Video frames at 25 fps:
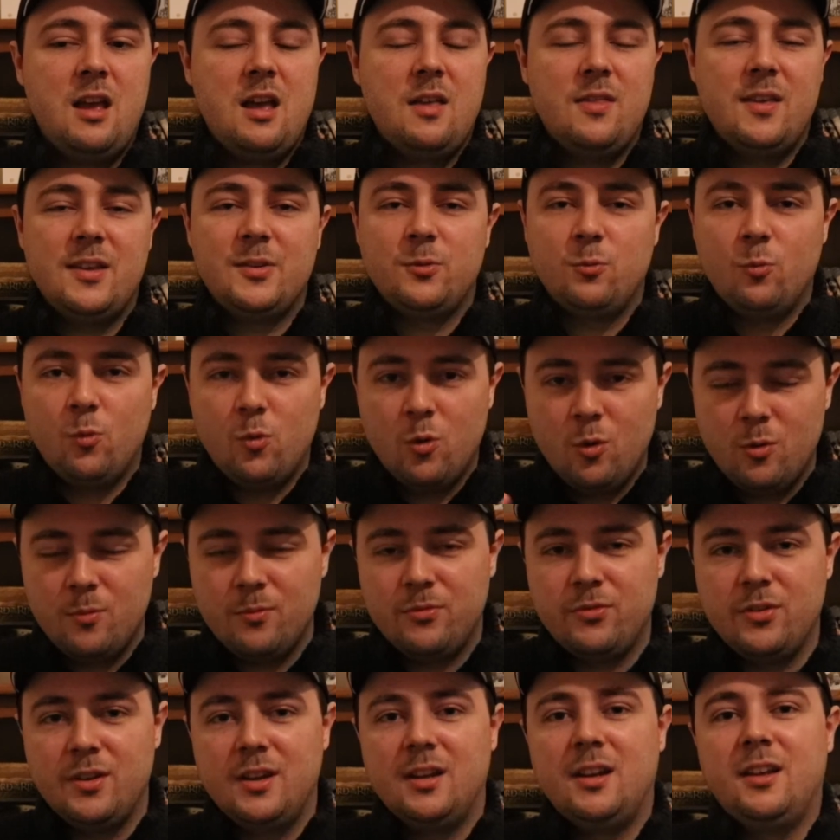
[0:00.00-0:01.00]
this warm
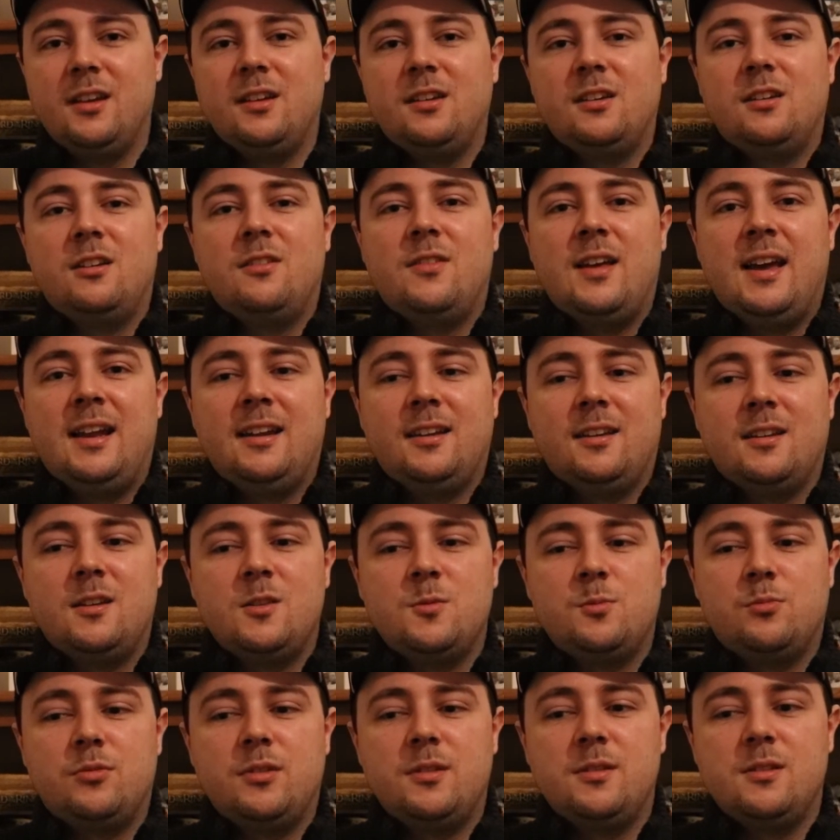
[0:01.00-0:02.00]
feeling, you know, that Alec Guinness
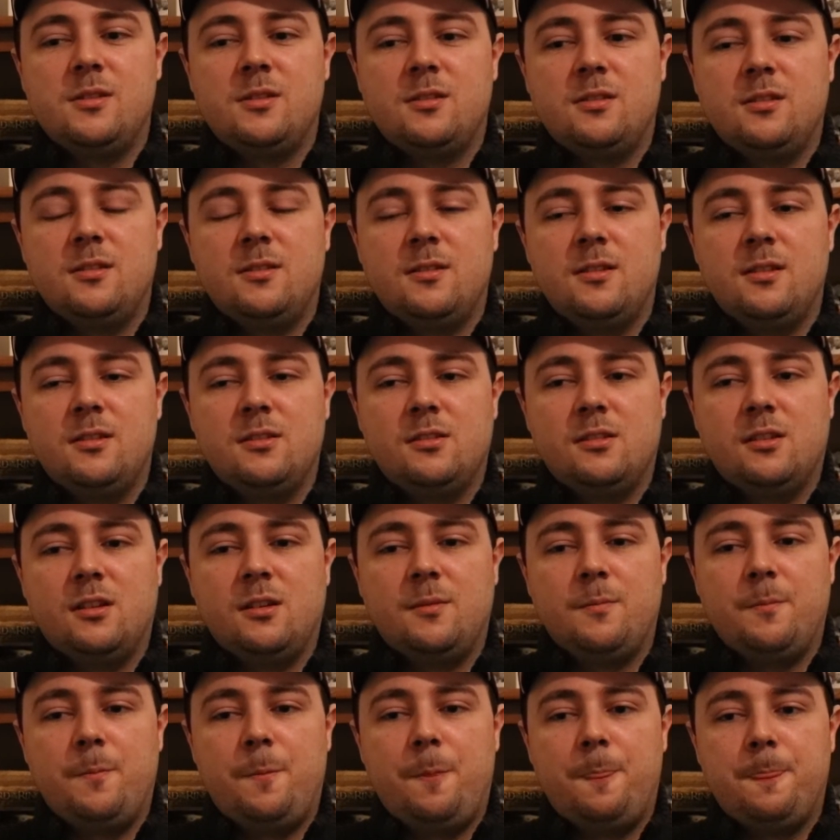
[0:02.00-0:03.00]
brings to
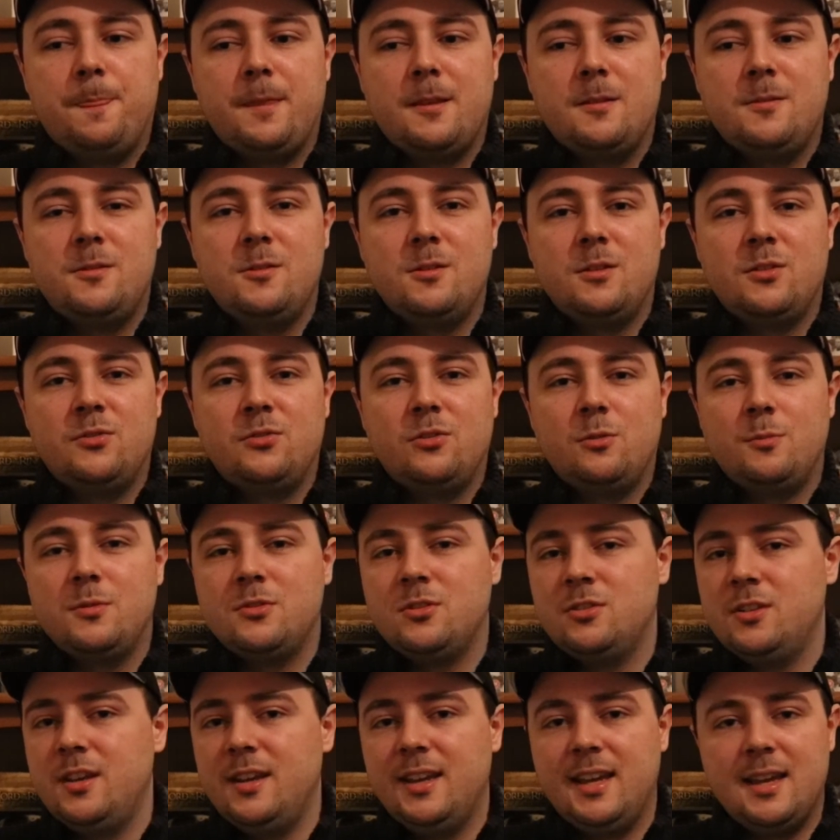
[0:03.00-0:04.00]
this film, and
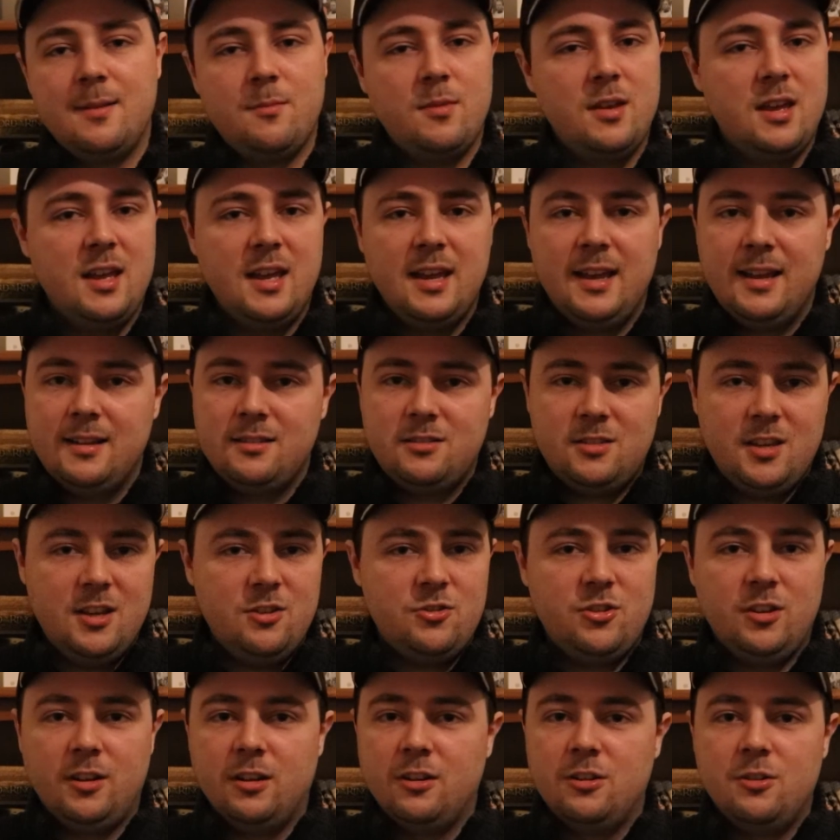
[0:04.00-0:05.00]
seeing him
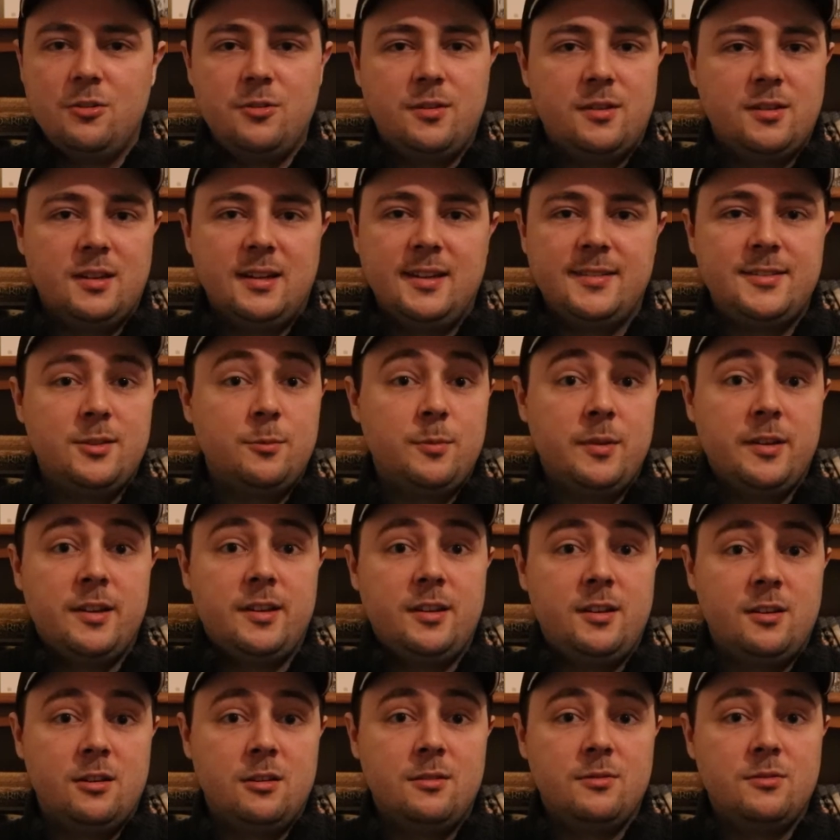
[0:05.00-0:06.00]
teaching Luke a little bit,
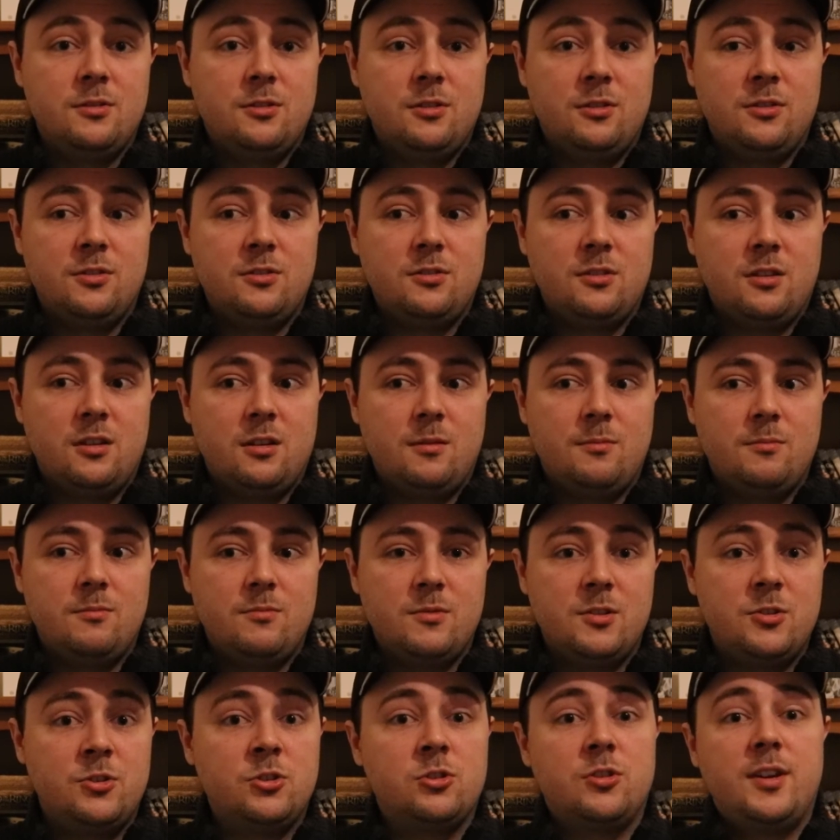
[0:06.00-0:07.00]
you know, of course,
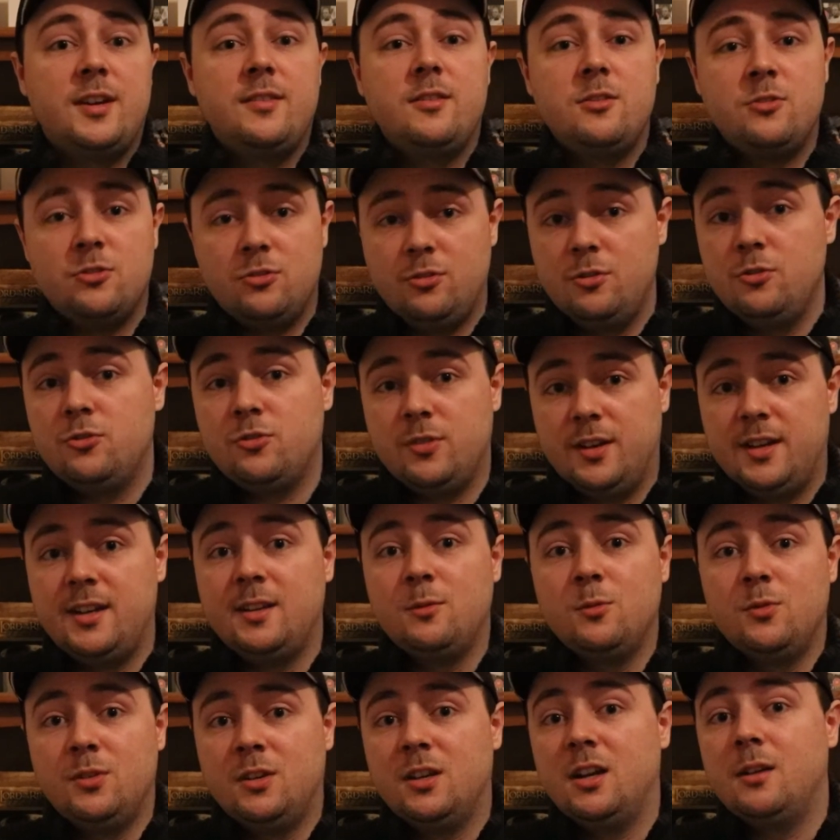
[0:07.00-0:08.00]
the true training
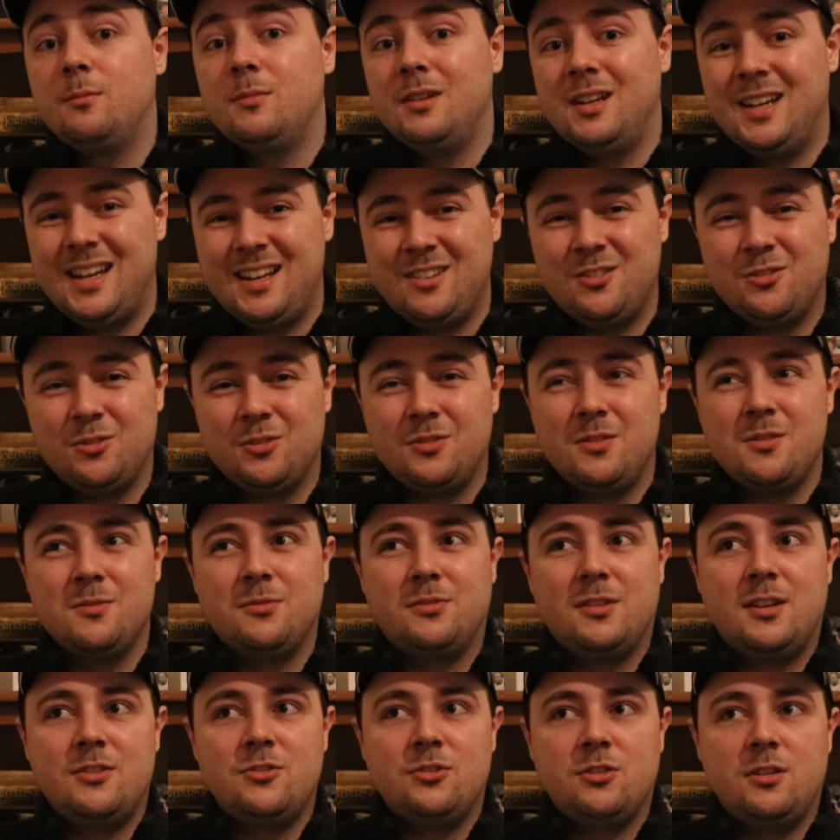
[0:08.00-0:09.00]
would come later on in the
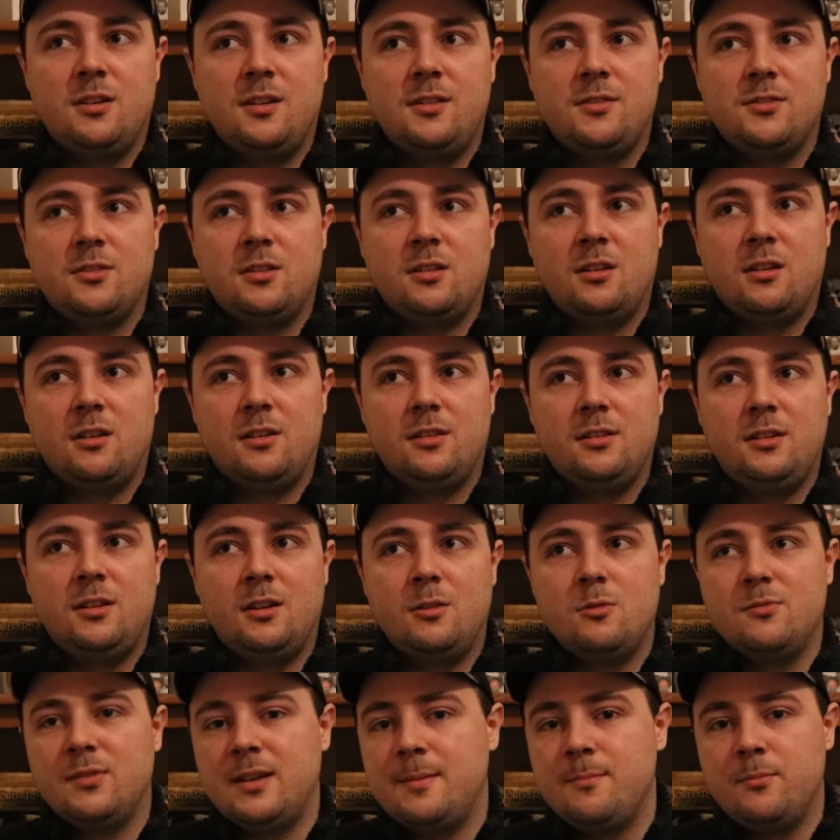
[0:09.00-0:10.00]
franchise, you
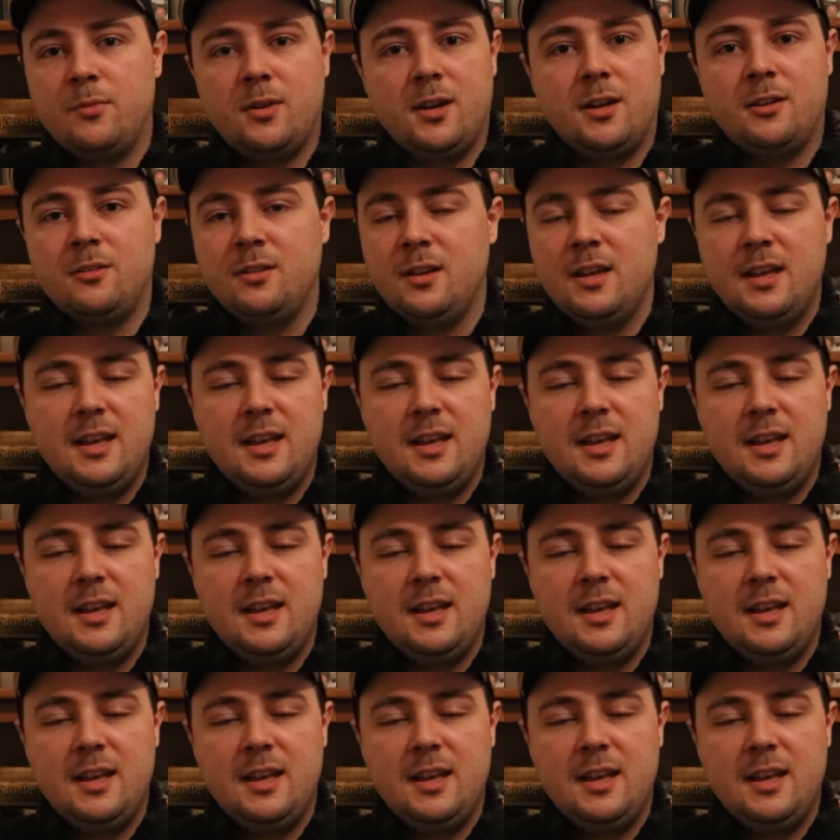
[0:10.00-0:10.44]
know, of Empire